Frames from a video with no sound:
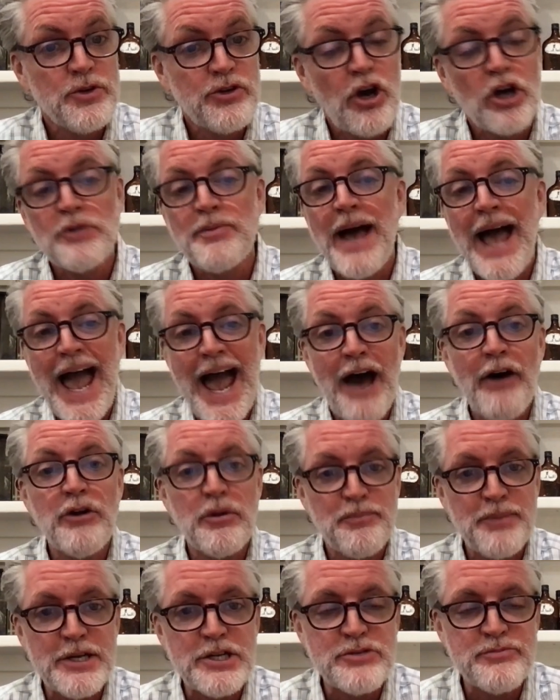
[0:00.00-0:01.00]
we talked about how
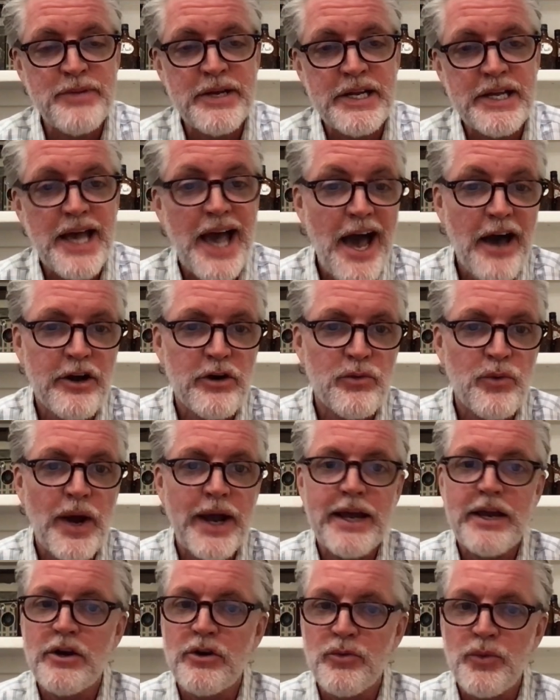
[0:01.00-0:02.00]
to pitch media, how to
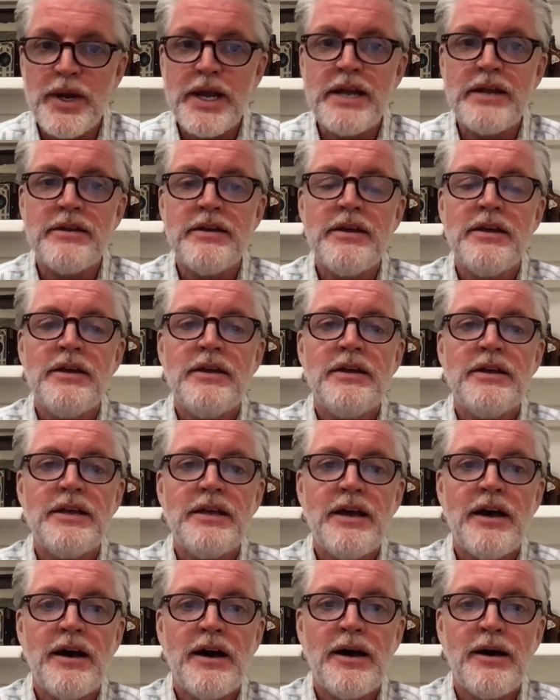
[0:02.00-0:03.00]
write great
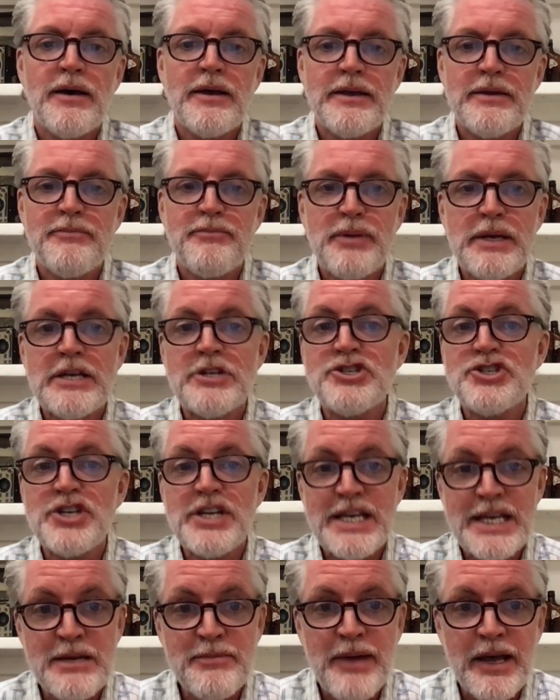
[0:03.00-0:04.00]

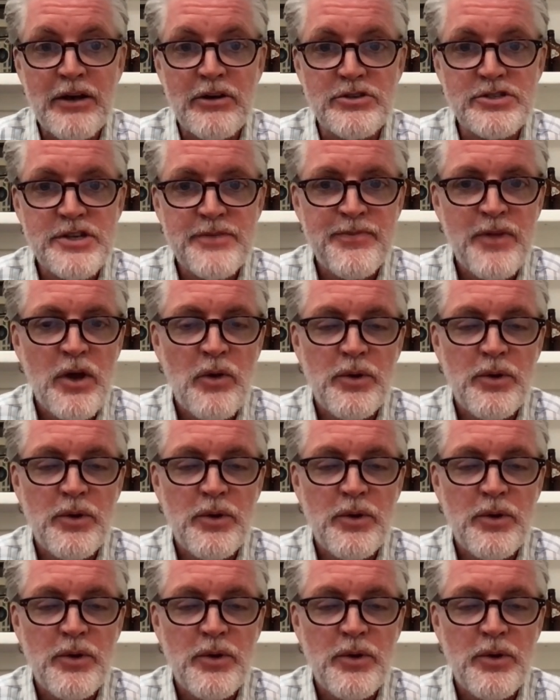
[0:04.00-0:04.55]
pitch emails.